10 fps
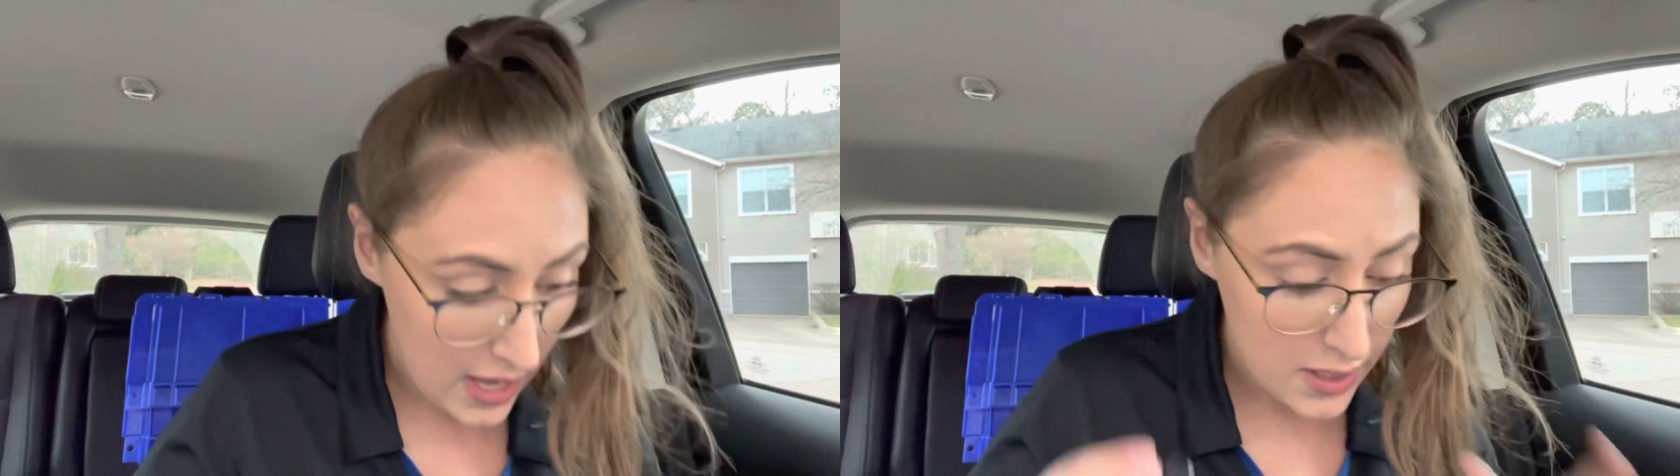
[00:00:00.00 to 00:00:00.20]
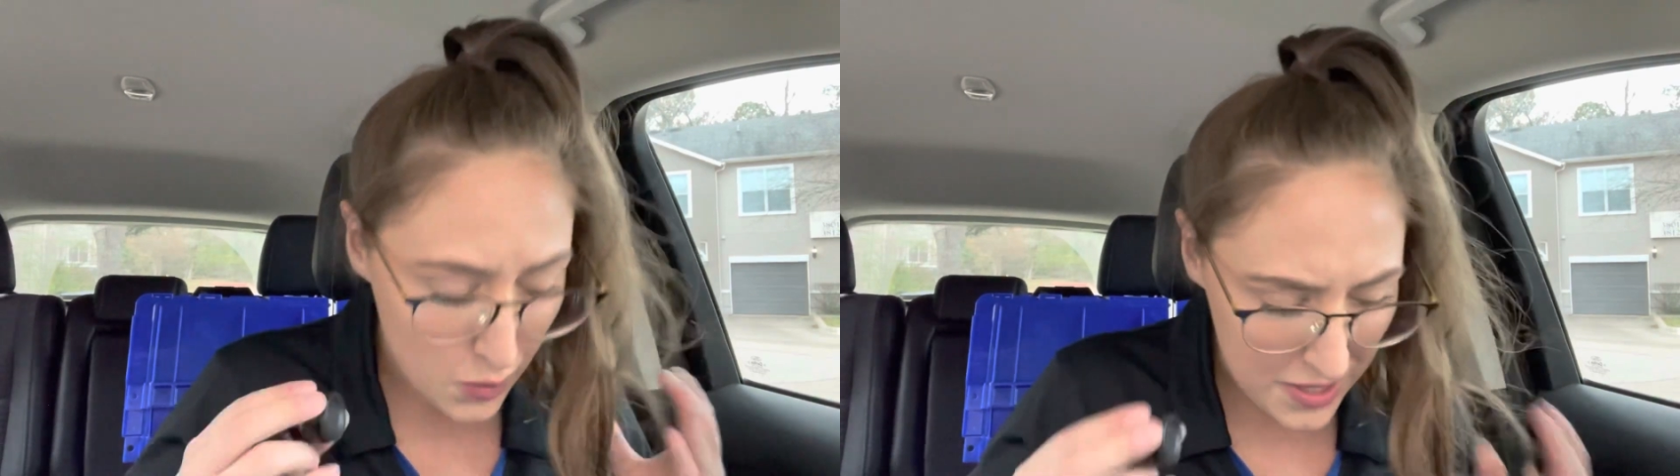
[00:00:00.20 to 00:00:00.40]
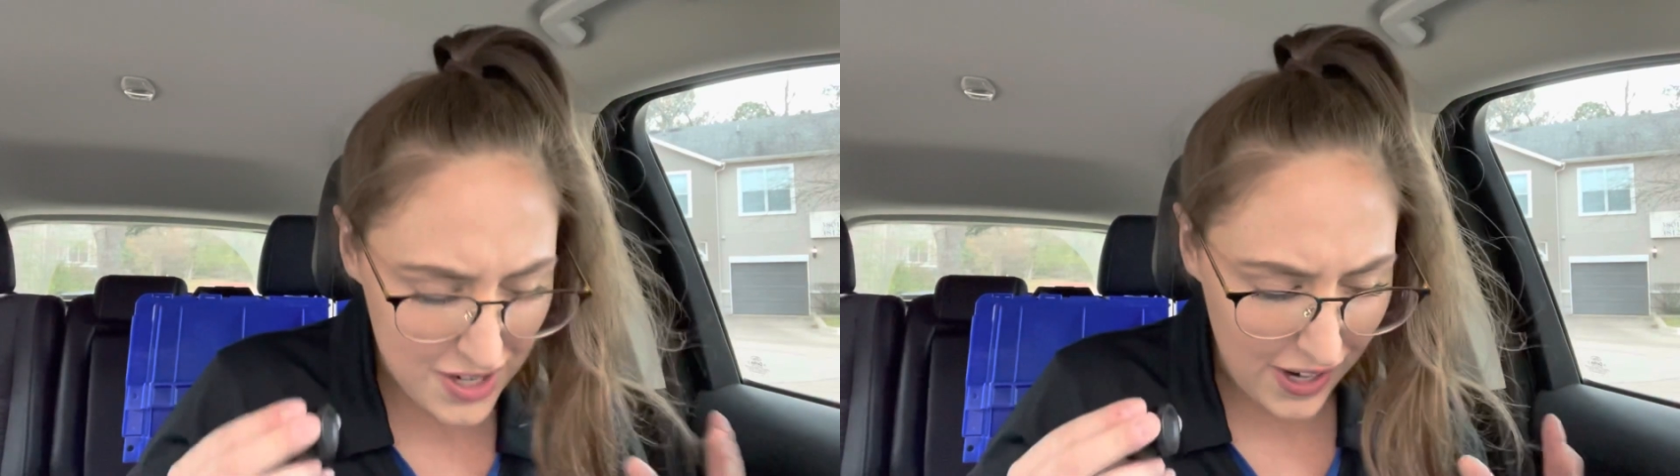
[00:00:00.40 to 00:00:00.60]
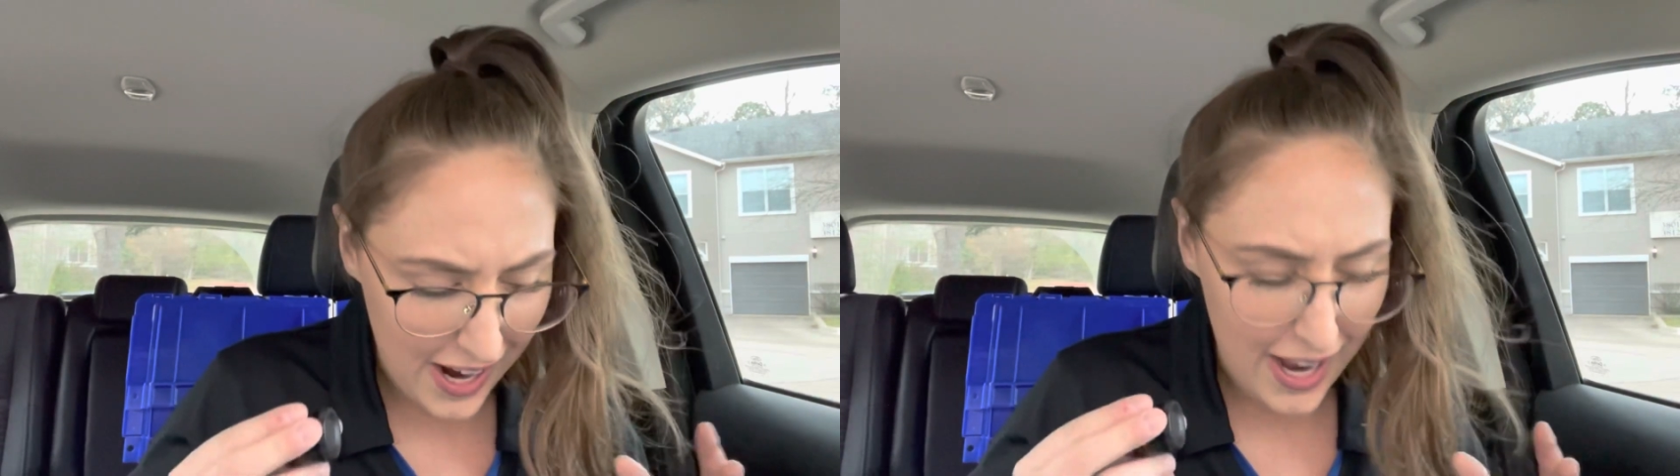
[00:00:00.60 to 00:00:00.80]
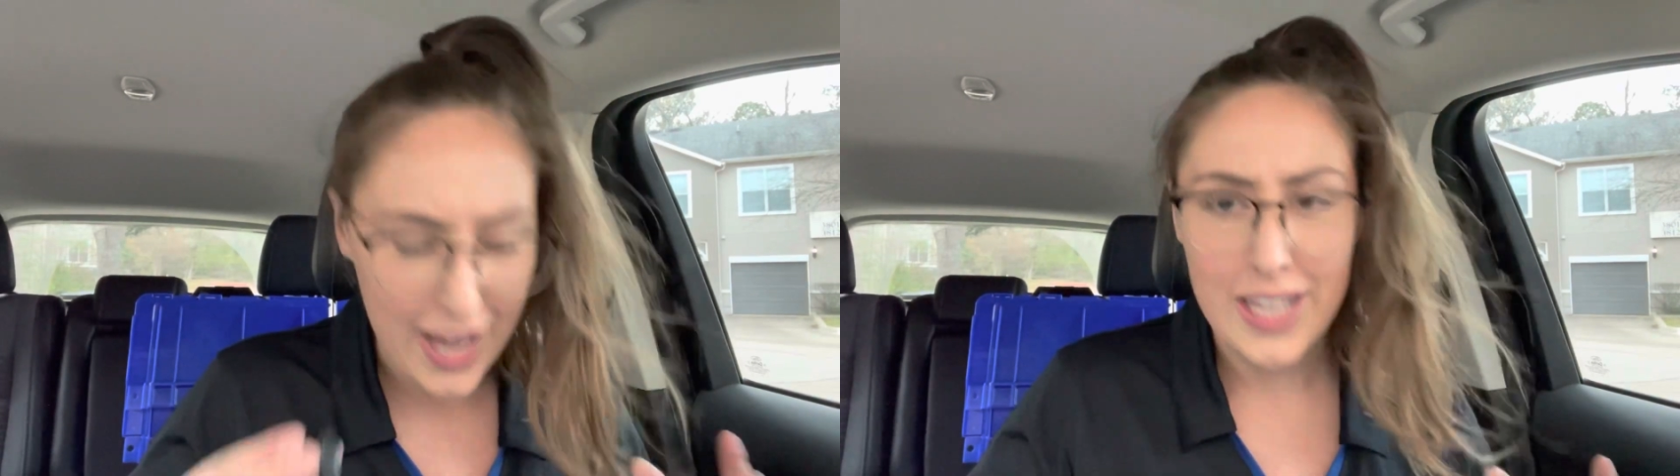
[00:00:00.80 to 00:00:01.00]
squint your
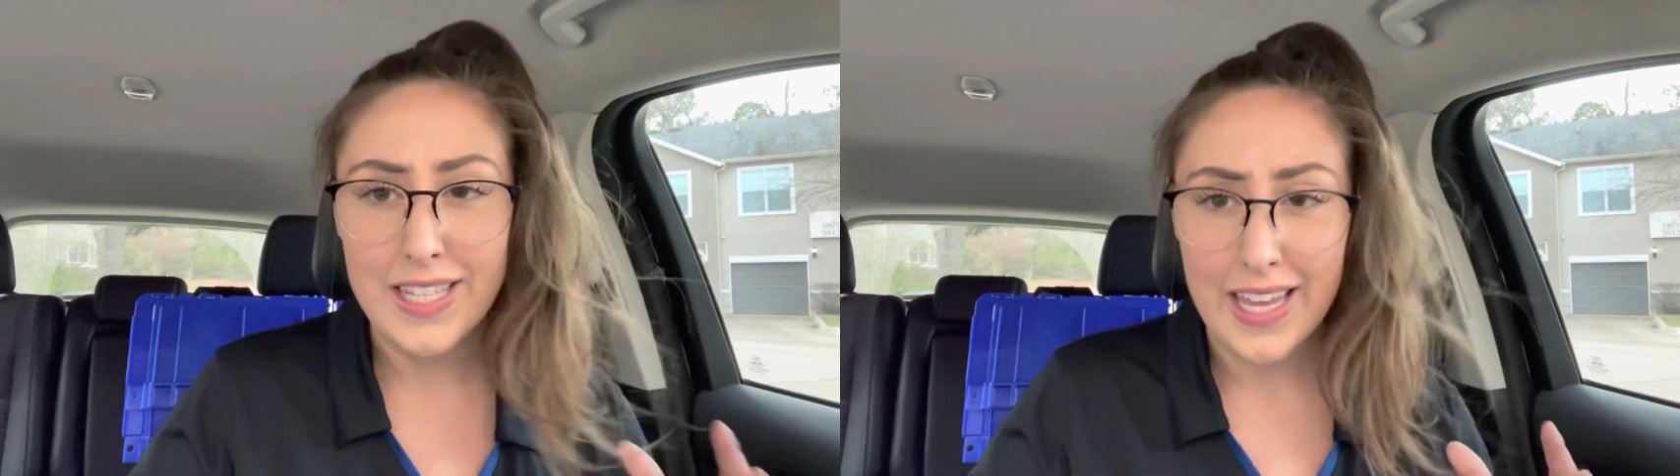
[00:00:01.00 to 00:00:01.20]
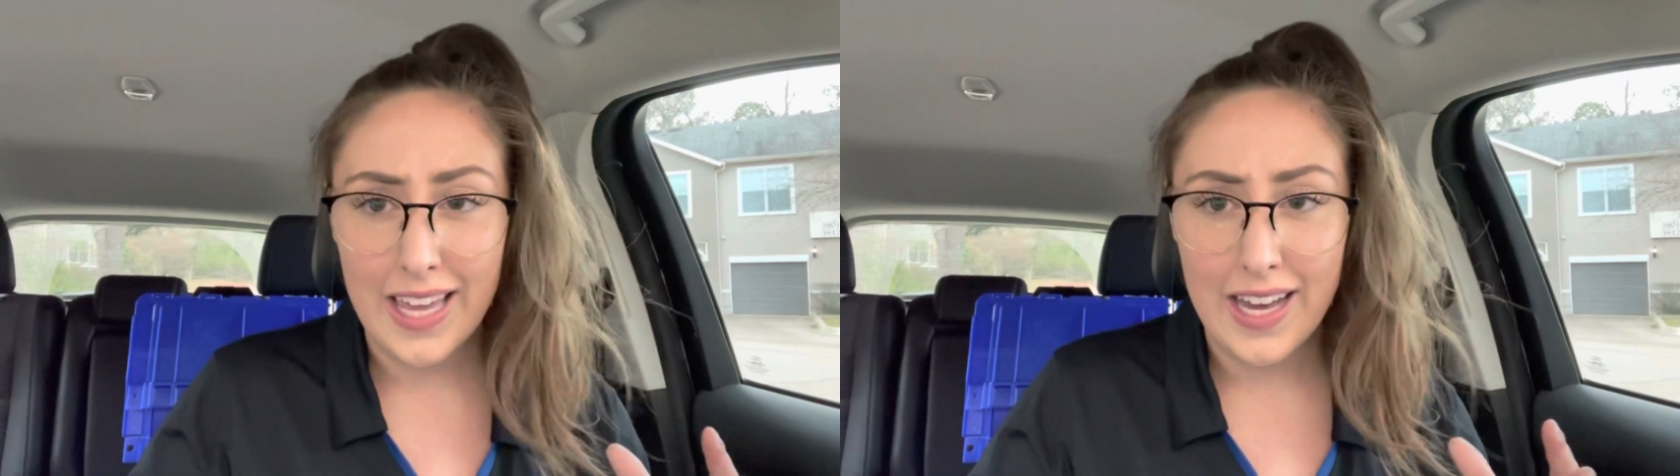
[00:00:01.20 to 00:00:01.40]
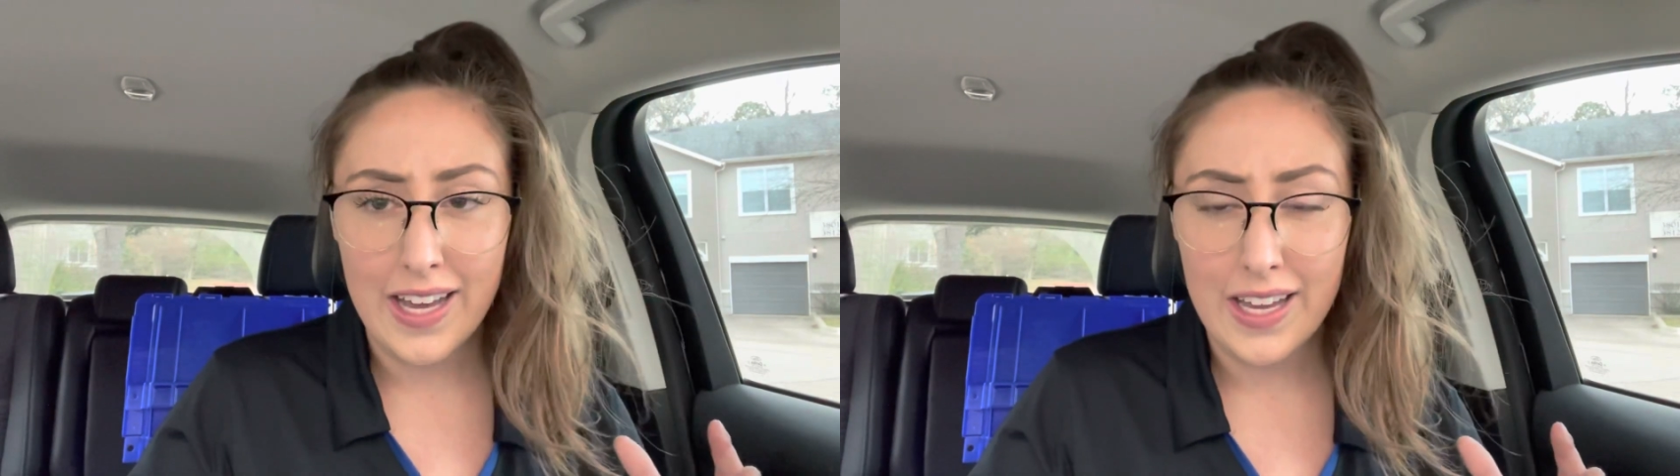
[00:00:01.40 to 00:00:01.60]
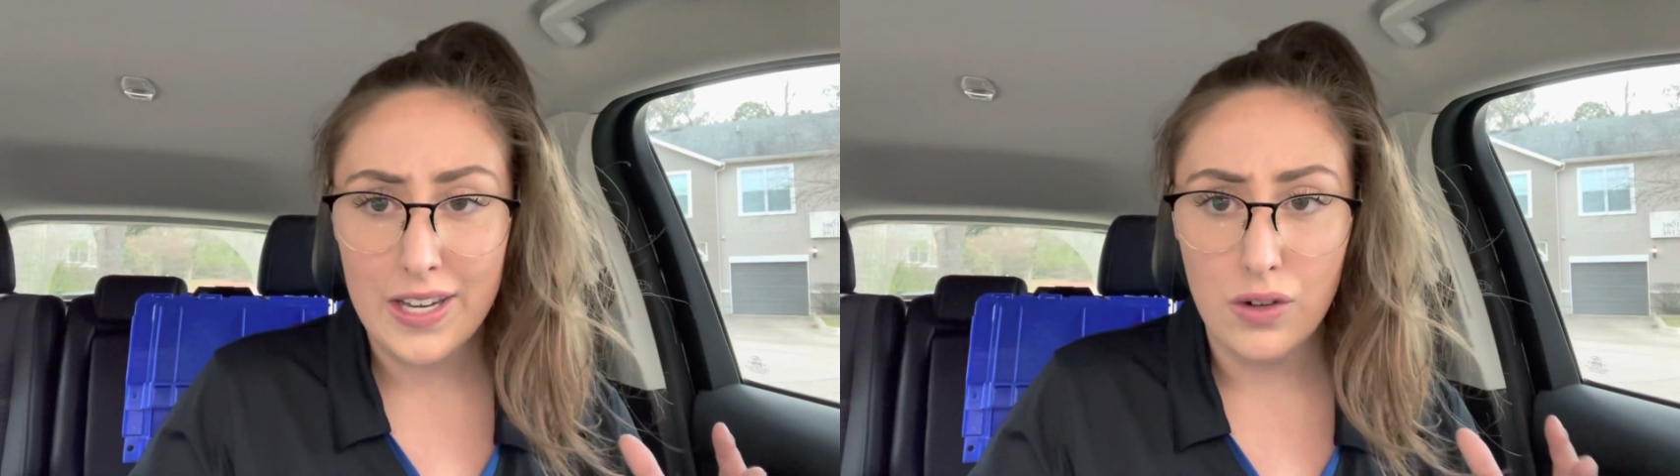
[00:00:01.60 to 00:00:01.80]
eyes and